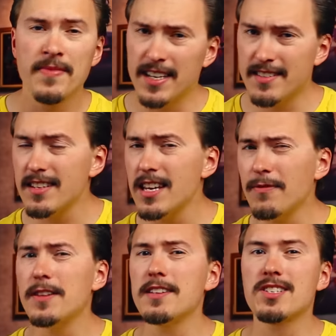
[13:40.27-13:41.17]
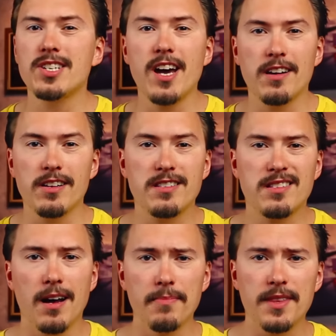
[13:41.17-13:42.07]
and see if this channel is
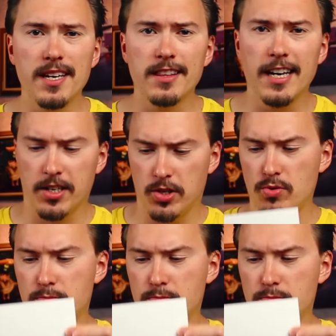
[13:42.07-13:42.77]
something that you